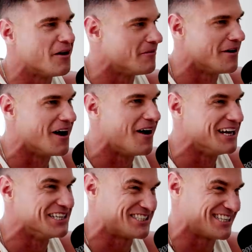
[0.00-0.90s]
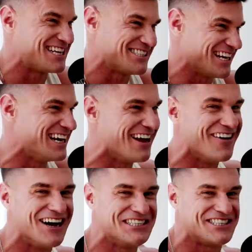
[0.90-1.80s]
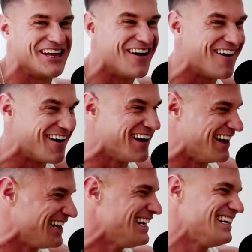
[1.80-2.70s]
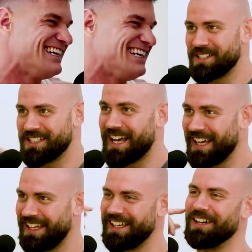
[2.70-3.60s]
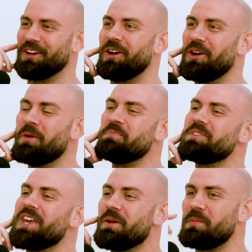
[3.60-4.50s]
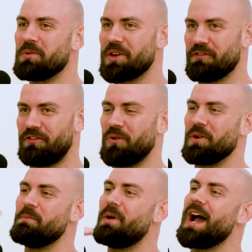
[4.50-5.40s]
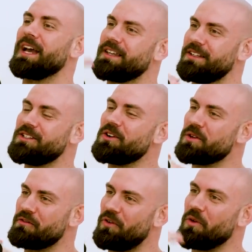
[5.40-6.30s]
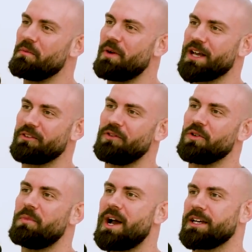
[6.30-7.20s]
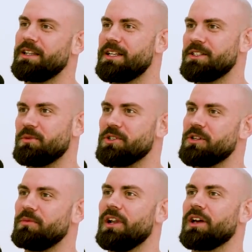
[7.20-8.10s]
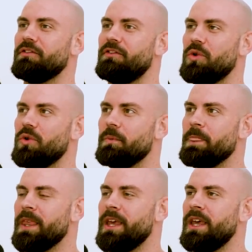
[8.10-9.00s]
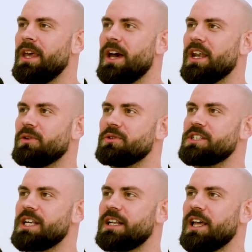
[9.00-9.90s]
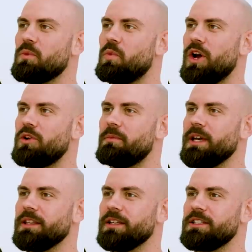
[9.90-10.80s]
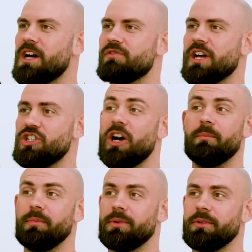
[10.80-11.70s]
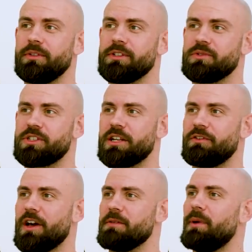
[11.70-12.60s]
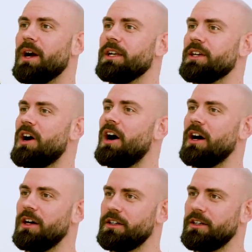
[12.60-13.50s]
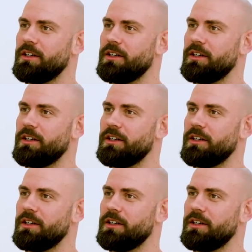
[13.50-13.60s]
on my eyes. yeah, actually, now sat here, yeah, people keep falling back. Do you know what I mean? Falling back and falling back, and they end up with something like a four. And I always said, like, why not make the direct jump? So instead of like buying a car